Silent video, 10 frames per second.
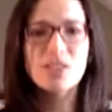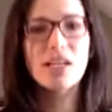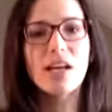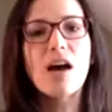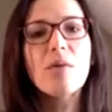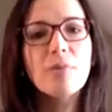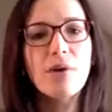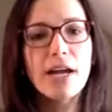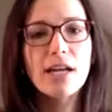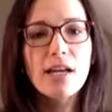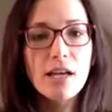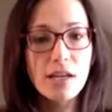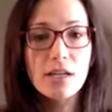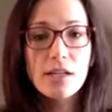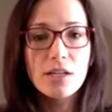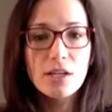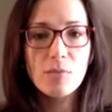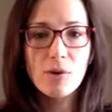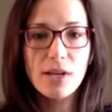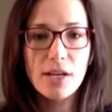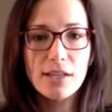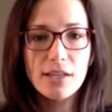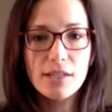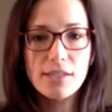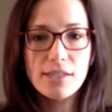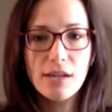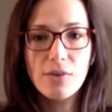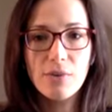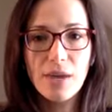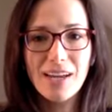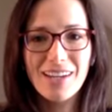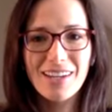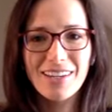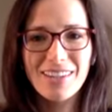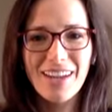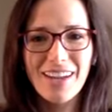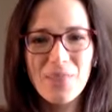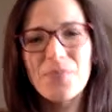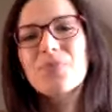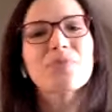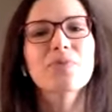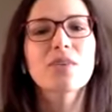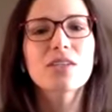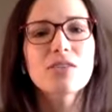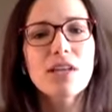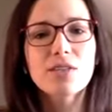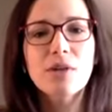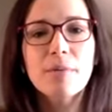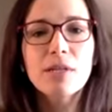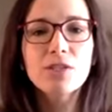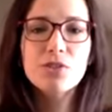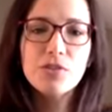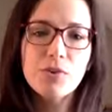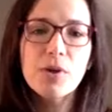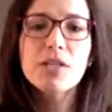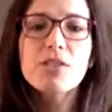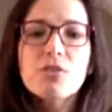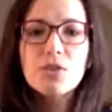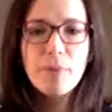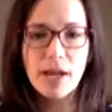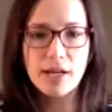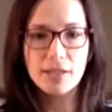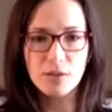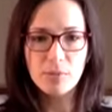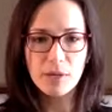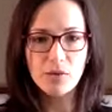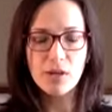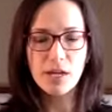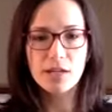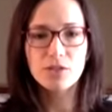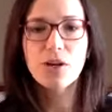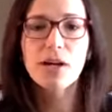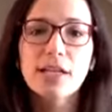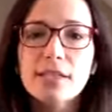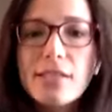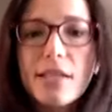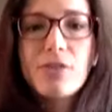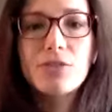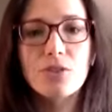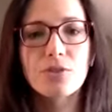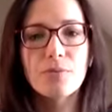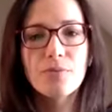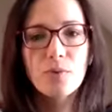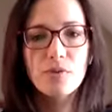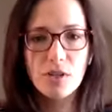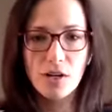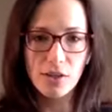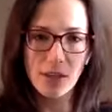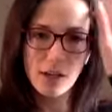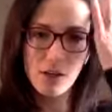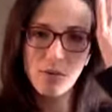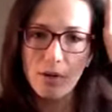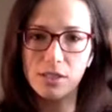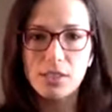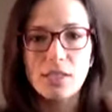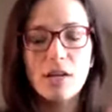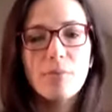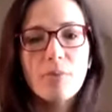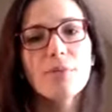you're sitting upright, you're more likely to stay awake, okay? So that's what I'm gonna choose. If you wanna scooch back a little bit, you can. Try not to slouch. We've done all that good work. You're